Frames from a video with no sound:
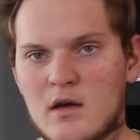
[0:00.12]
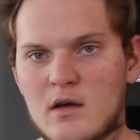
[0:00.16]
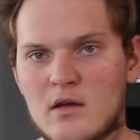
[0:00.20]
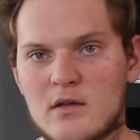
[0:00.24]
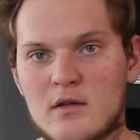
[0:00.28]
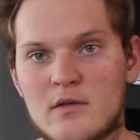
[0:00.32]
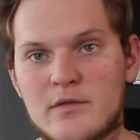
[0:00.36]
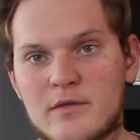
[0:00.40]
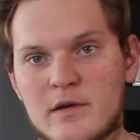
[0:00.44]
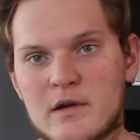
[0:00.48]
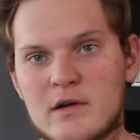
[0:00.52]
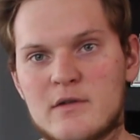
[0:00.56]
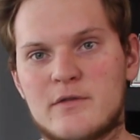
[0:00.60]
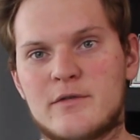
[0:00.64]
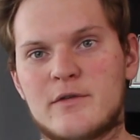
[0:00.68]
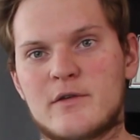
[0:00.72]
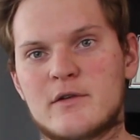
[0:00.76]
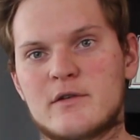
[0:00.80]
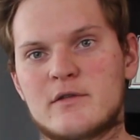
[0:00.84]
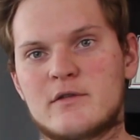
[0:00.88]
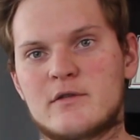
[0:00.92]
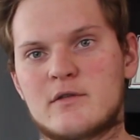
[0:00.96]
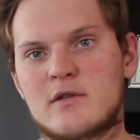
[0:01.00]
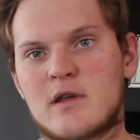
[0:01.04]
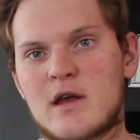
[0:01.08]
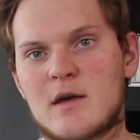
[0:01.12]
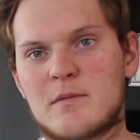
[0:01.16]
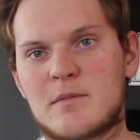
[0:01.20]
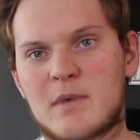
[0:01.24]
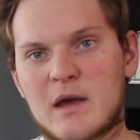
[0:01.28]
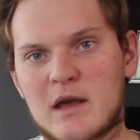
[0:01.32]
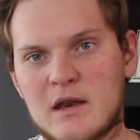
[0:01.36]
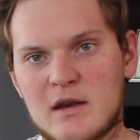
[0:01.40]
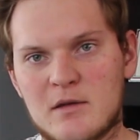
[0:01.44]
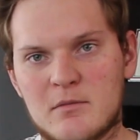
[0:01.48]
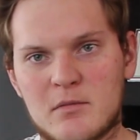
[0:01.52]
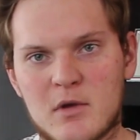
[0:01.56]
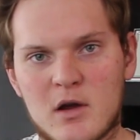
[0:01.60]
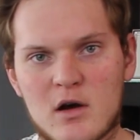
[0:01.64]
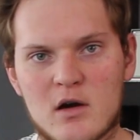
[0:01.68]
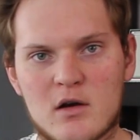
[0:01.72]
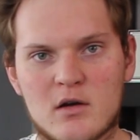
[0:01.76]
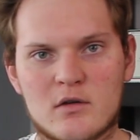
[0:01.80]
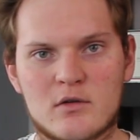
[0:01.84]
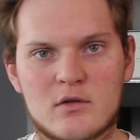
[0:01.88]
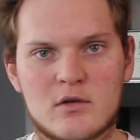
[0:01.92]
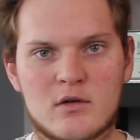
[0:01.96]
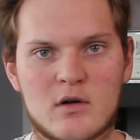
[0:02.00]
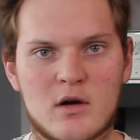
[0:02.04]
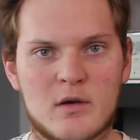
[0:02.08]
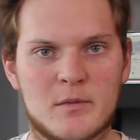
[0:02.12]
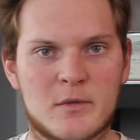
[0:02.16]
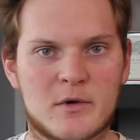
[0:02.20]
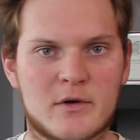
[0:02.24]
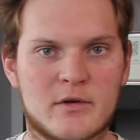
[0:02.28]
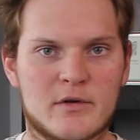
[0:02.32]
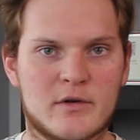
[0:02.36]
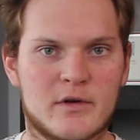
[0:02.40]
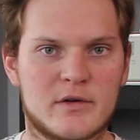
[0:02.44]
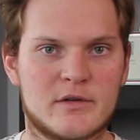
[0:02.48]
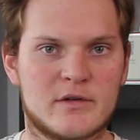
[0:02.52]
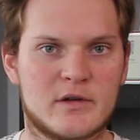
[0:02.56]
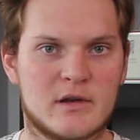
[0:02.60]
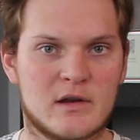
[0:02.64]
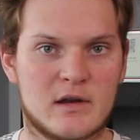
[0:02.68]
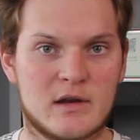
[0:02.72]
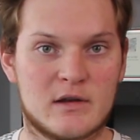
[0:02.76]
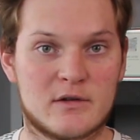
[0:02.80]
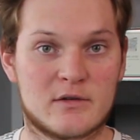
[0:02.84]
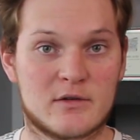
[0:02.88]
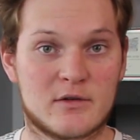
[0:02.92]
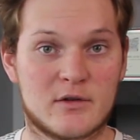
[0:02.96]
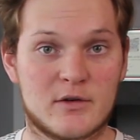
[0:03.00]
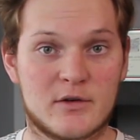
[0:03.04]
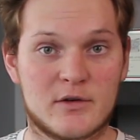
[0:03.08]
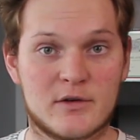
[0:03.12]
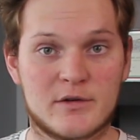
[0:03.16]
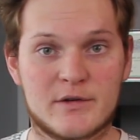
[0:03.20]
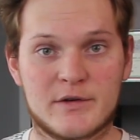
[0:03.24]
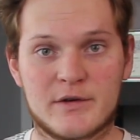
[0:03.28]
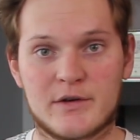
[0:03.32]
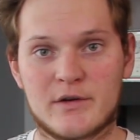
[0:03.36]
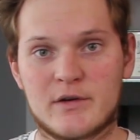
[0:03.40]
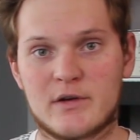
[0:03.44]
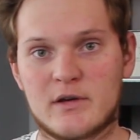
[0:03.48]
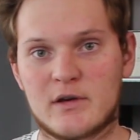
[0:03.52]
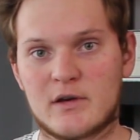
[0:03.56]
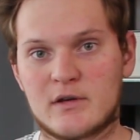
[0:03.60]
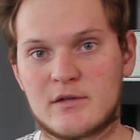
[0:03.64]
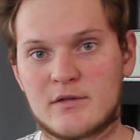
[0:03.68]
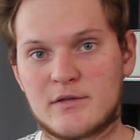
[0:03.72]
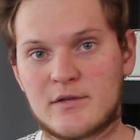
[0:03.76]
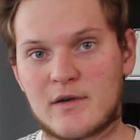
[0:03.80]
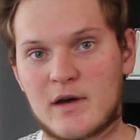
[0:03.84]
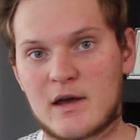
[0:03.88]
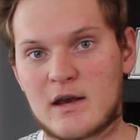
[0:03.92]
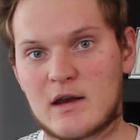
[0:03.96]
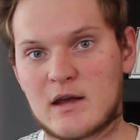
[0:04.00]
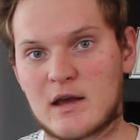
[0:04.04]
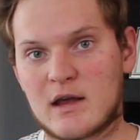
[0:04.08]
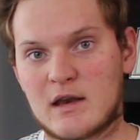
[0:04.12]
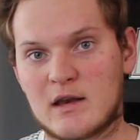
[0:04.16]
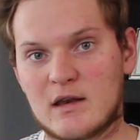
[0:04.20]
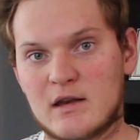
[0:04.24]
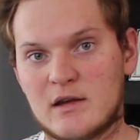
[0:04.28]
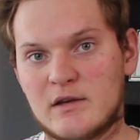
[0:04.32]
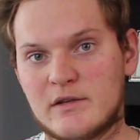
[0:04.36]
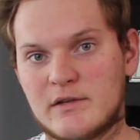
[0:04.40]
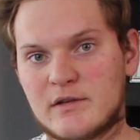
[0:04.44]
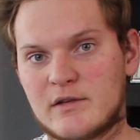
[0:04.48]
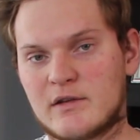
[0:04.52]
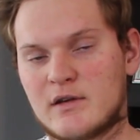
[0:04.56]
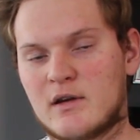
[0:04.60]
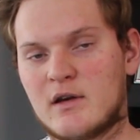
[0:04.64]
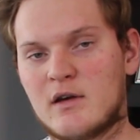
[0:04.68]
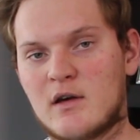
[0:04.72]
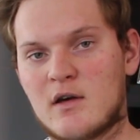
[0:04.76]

The very first step any blogger will come across in his or her journey is finding a niche.